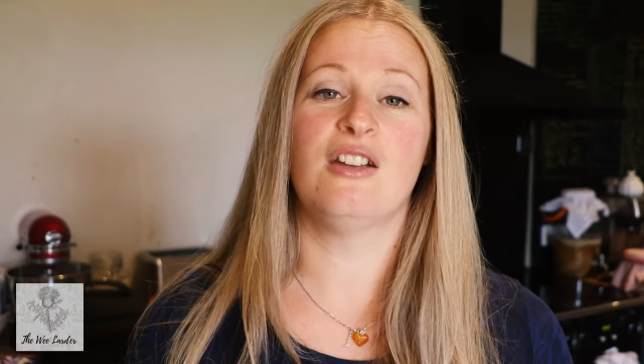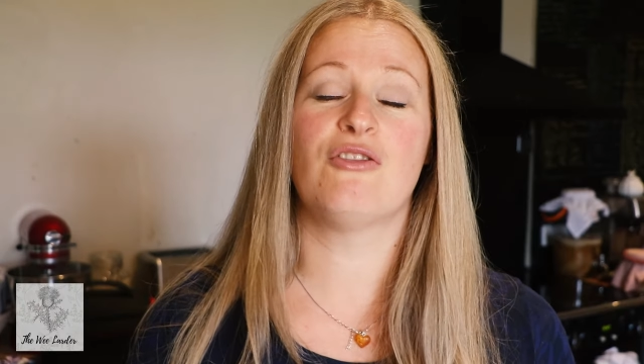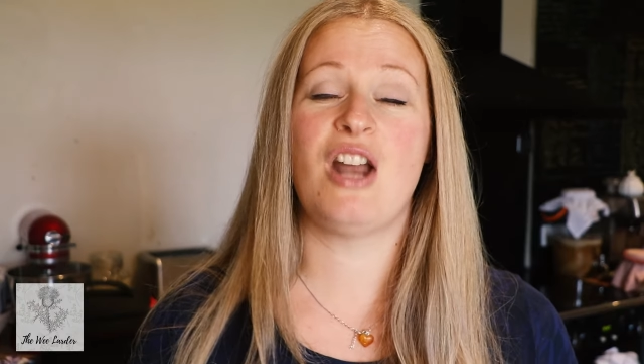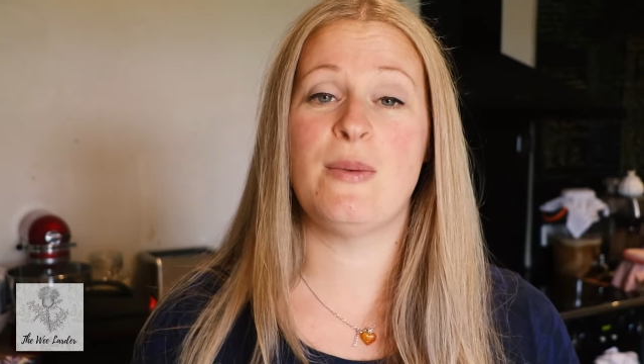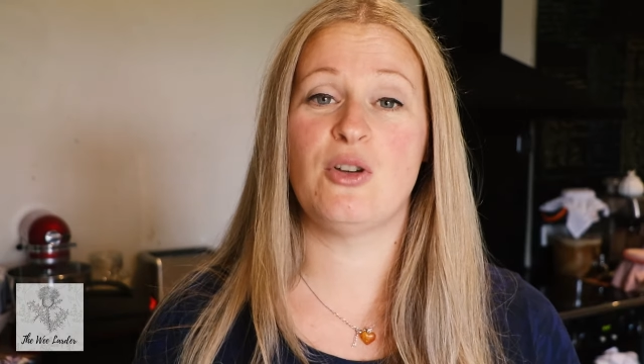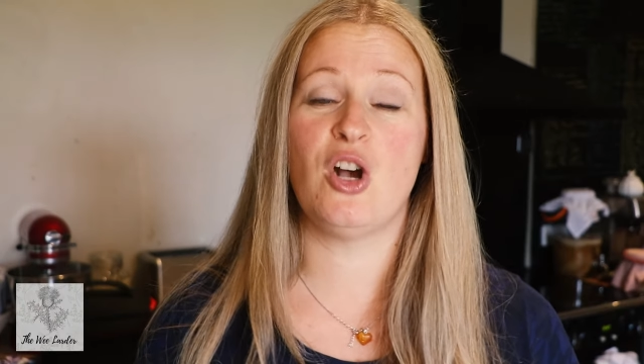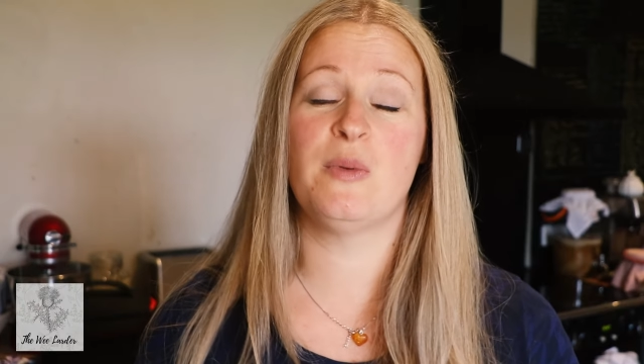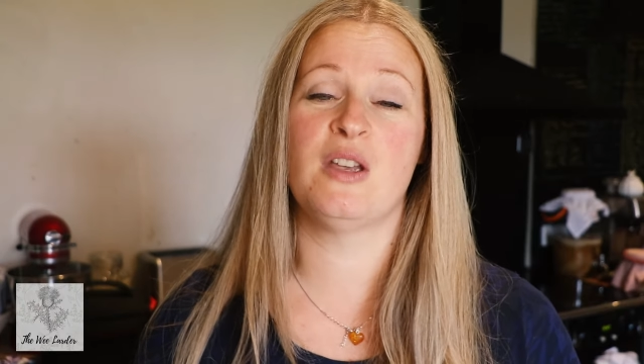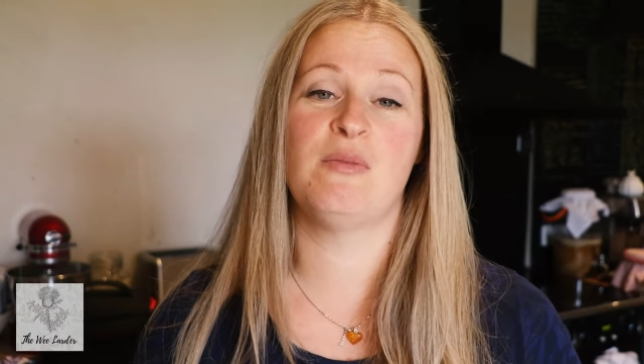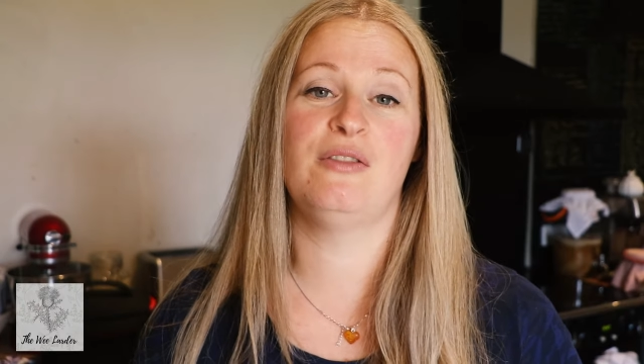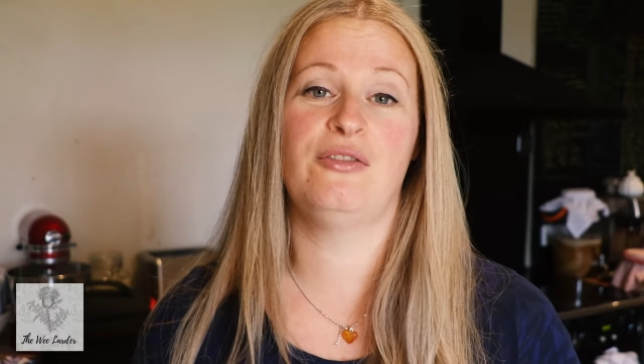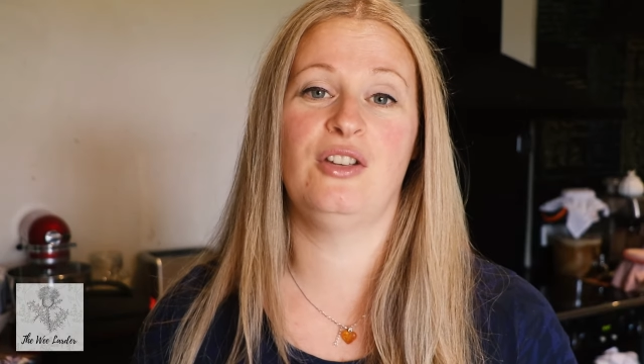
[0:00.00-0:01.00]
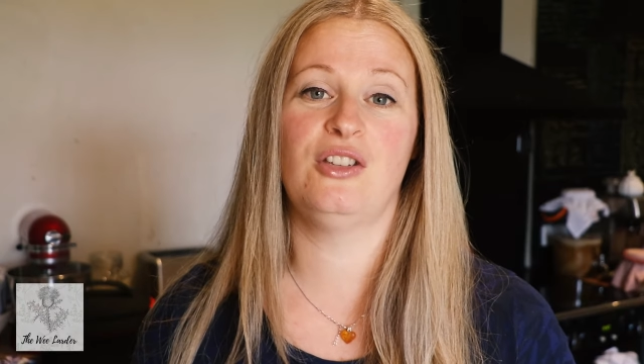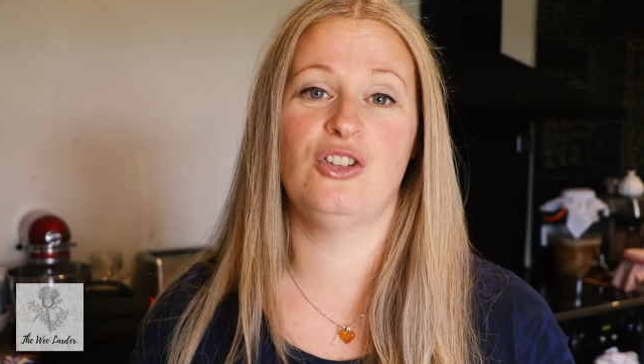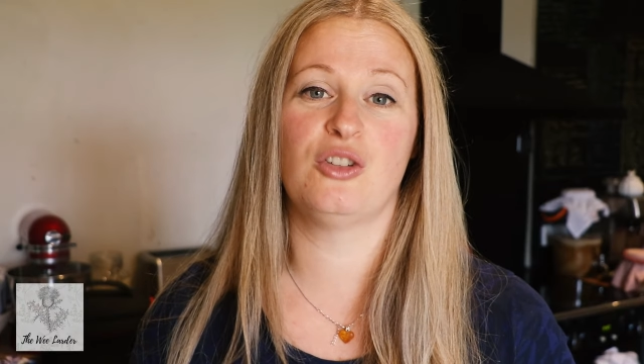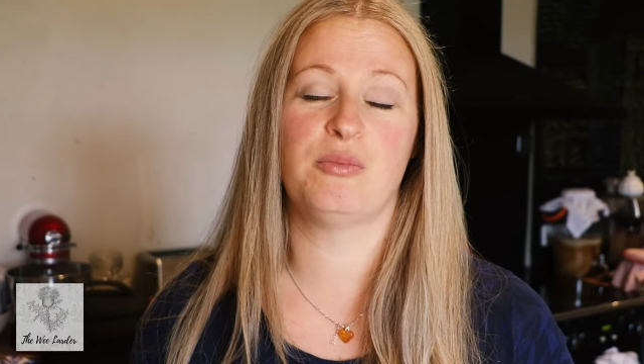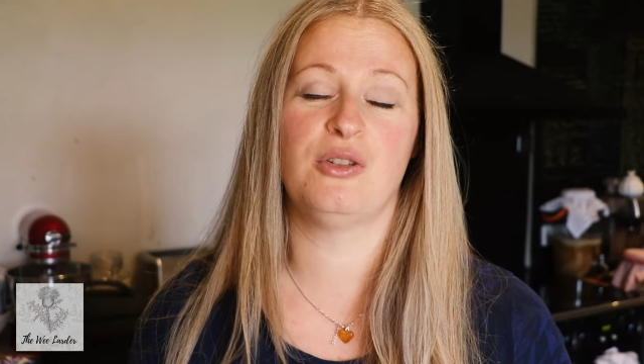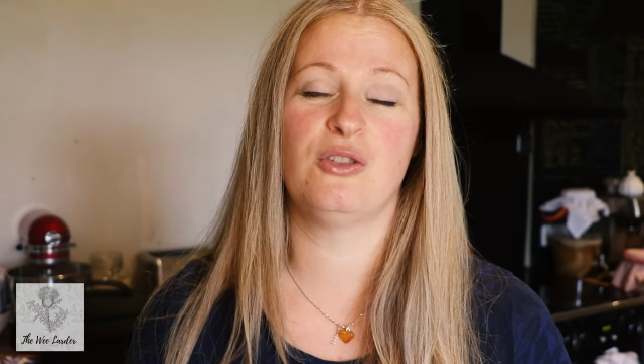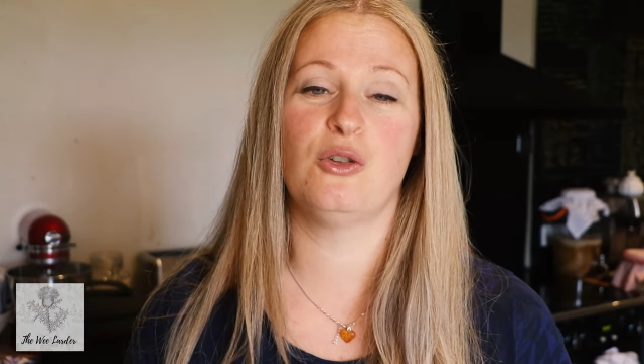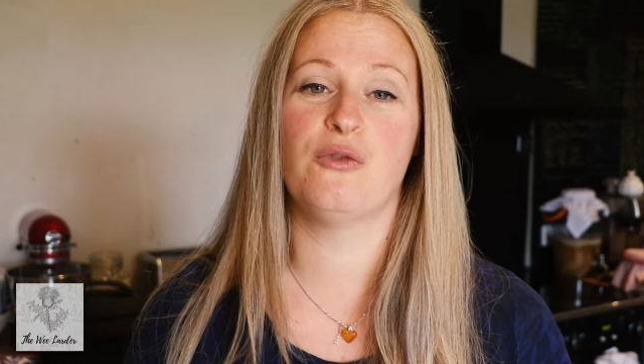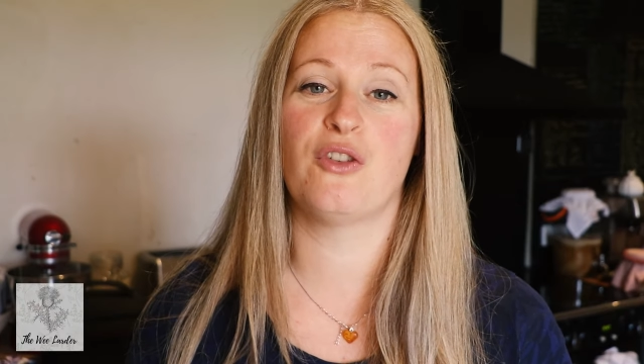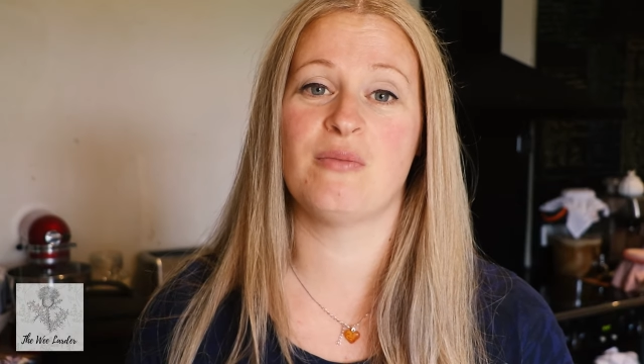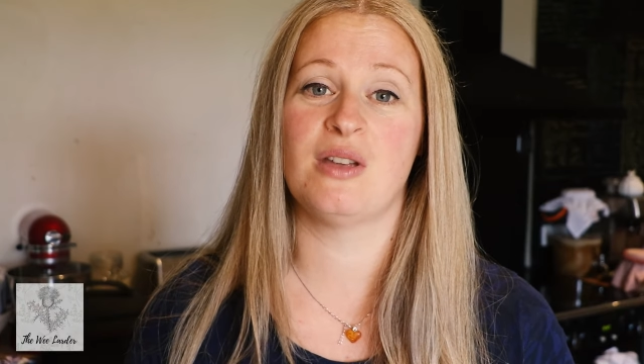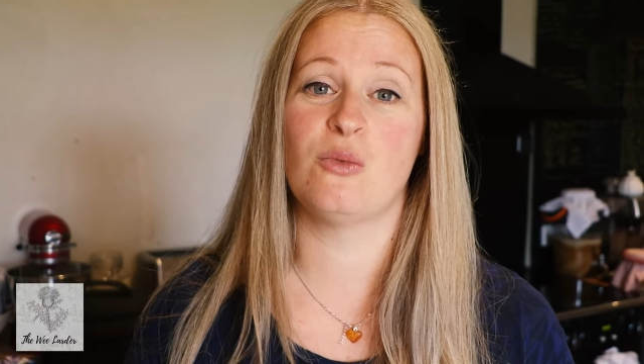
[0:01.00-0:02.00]
grab a copy of my free cookbook
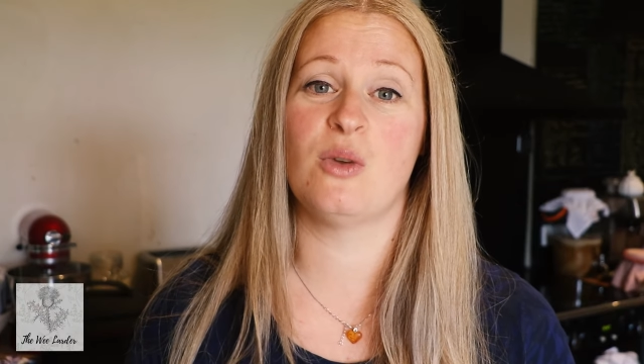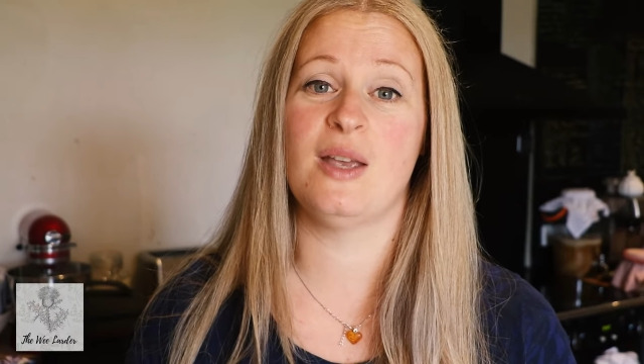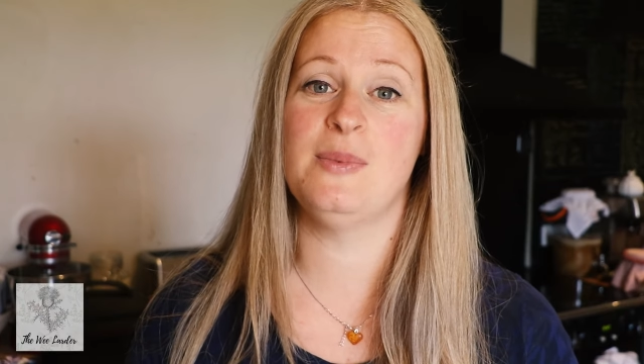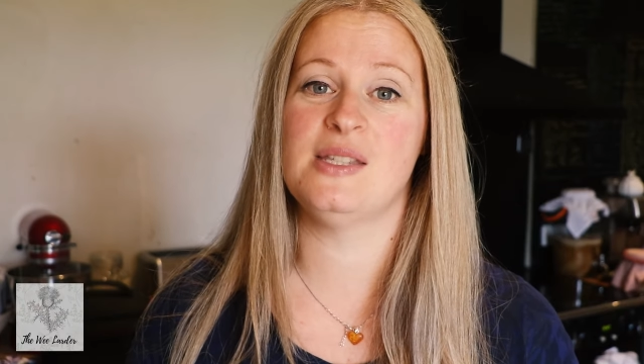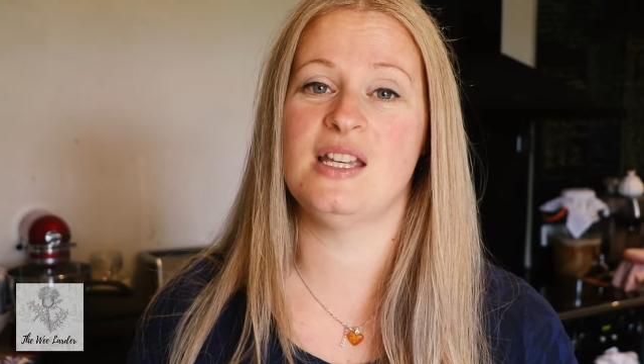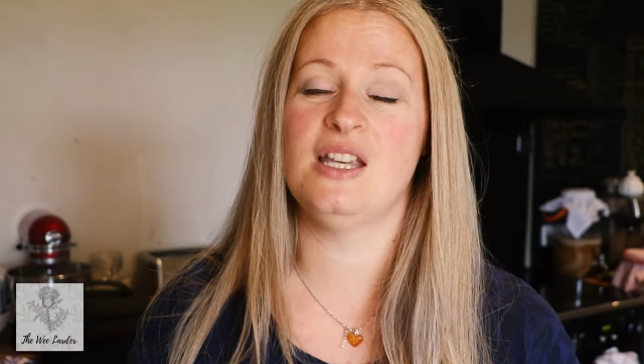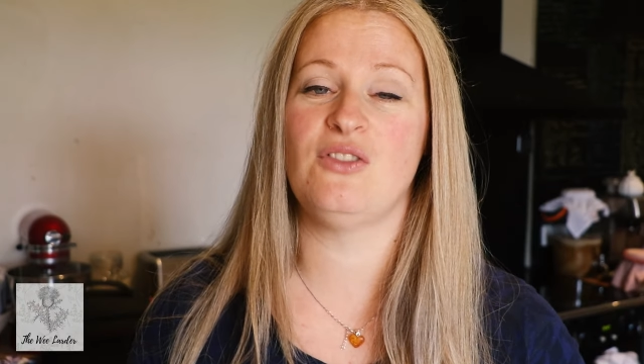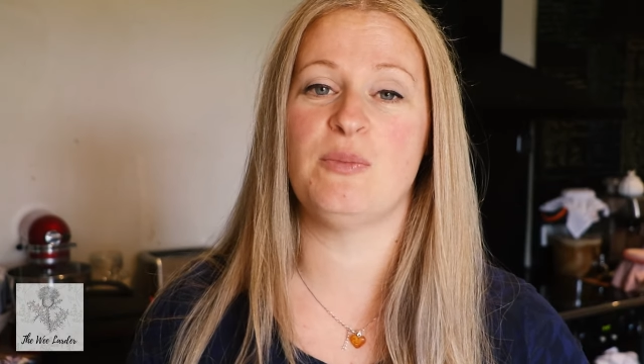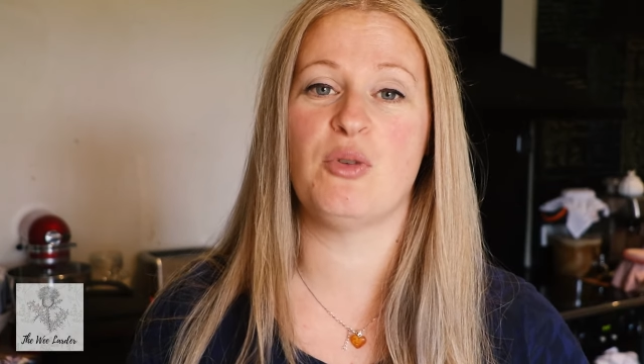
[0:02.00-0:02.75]
over on my website if you